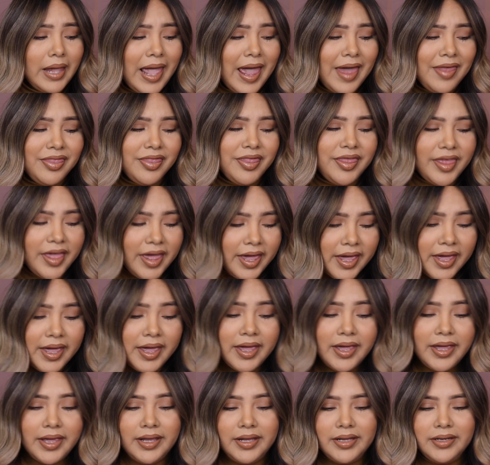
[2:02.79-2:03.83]
And
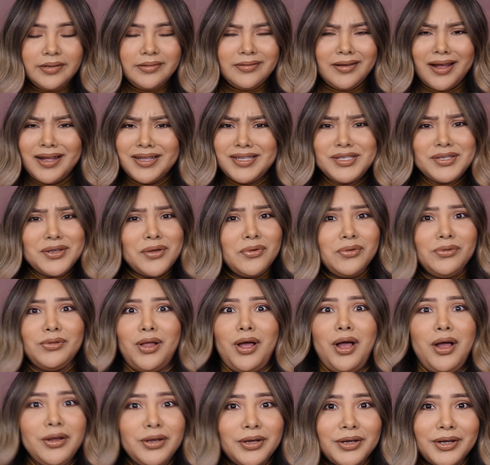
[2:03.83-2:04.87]
then not so
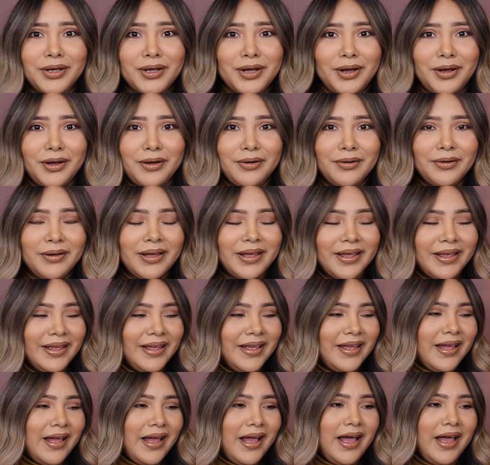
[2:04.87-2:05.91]
long ago,
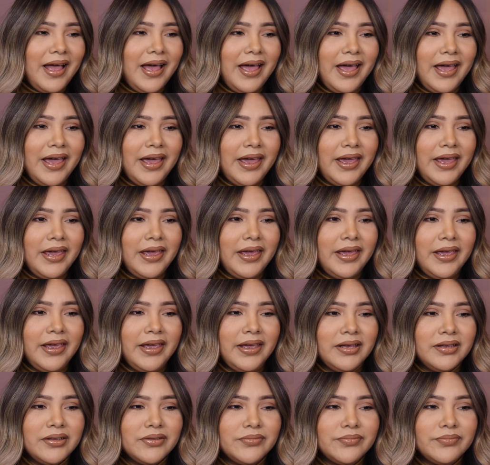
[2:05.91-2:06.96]

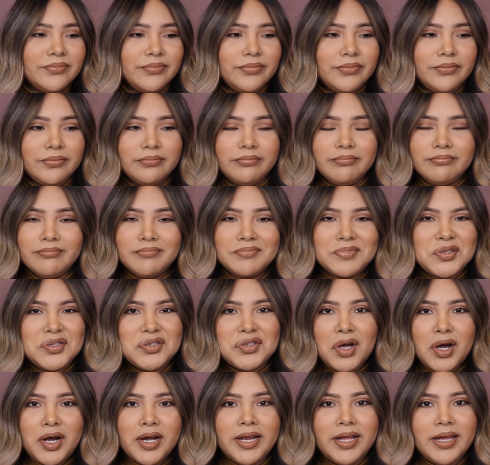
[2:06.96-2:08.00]
I
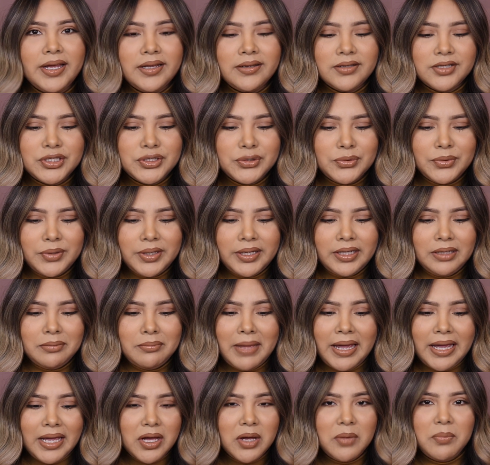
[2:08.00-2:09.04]
started doing
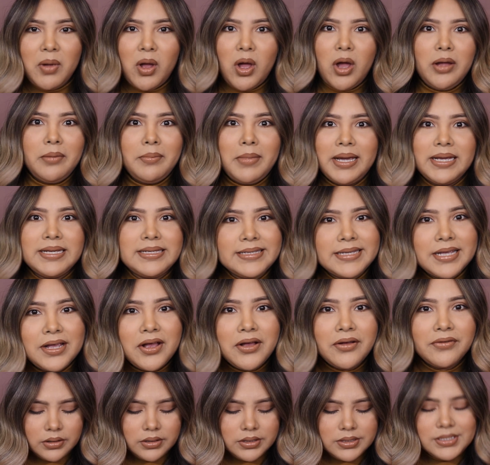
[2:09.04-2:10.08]
makeup on
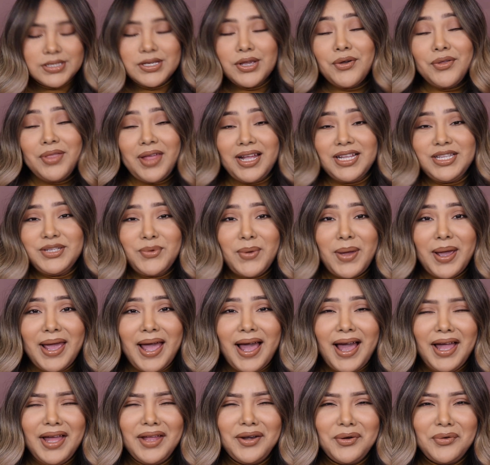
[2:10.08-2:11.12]
myself. So that's why
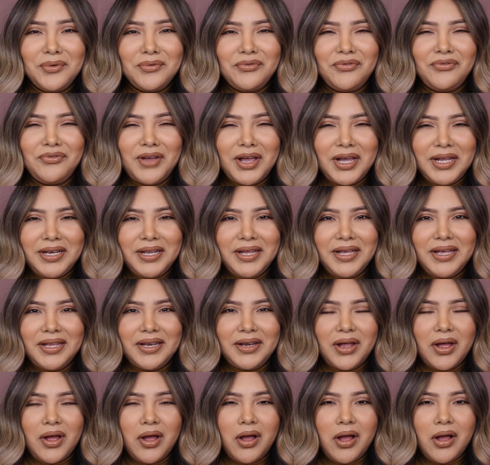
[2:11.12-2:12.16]
I don't find
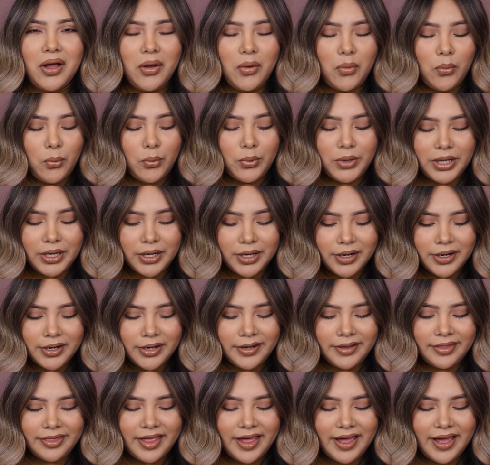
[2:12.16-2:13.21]
it
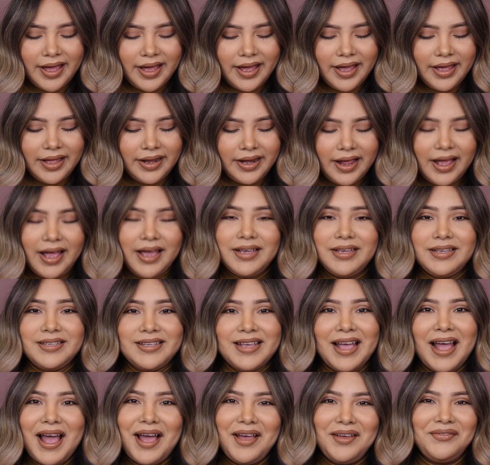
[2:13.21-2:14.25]
weird that I
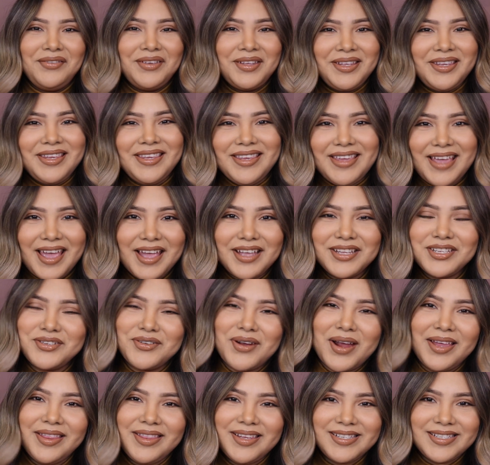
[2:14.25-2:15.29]
haven't yet
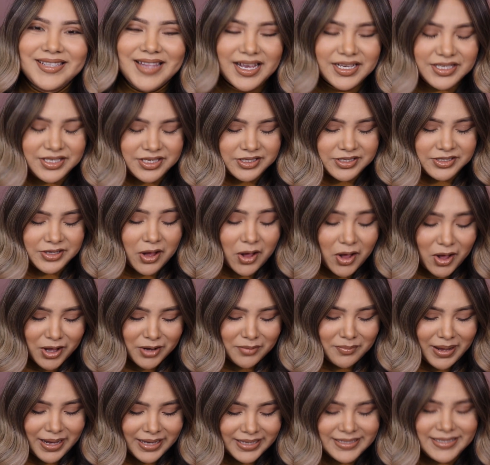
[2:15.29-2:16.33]
tried these lashes on
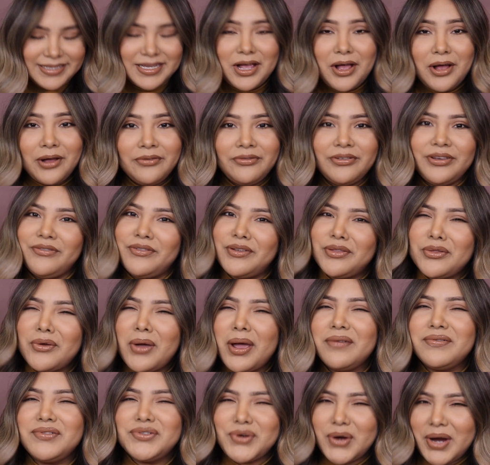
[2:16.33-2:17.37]
myself, even though
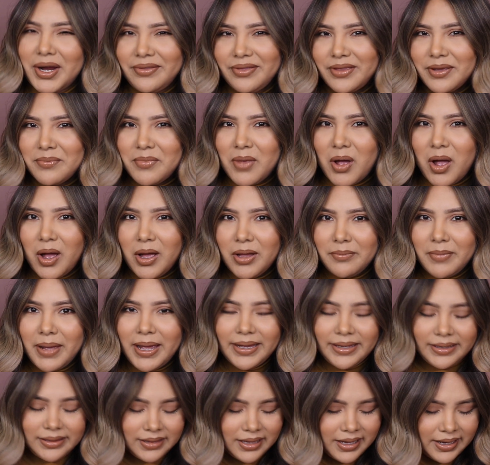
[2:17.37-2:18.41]
I've tried them on my
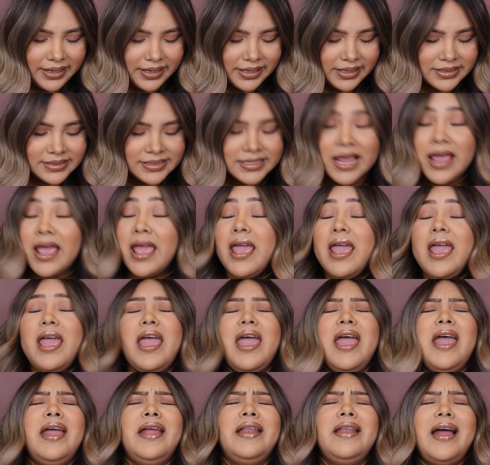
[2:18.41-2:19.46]
clients.
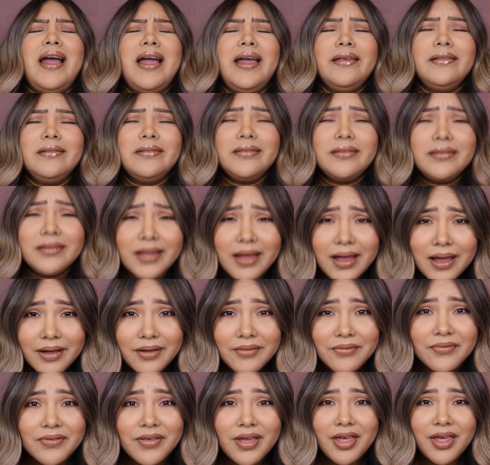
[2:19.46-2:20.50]
And I
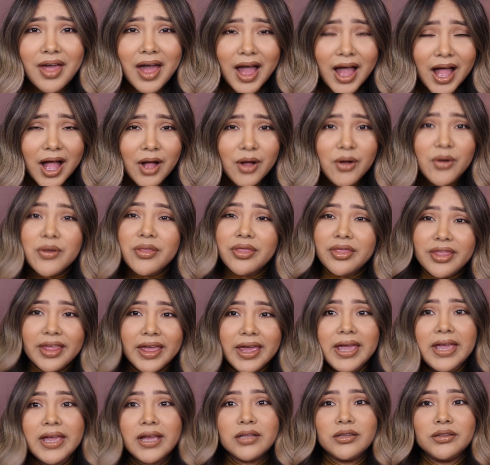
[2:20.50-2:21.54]
love how
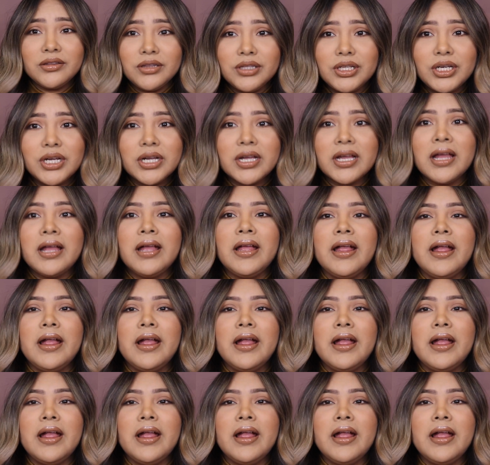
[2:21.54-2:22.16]
they look.